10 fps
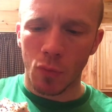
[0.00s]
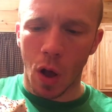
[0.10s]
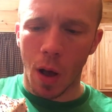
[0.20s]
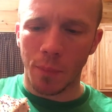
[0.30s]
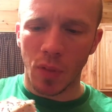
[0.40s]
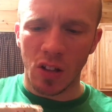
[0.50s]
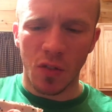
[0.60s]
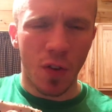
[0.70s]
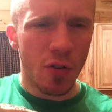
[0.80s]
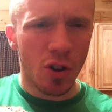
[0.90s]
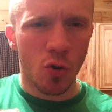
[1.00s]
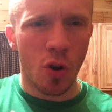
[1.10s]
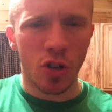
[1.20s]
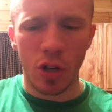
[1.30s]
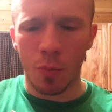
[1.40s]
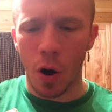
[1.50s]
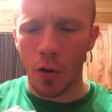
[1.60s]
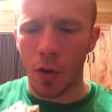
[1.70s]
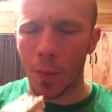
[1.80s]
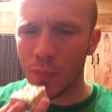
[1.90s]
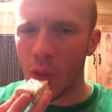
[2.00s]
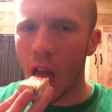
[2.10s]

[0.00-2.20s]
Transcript: It's a very crunchy bar though.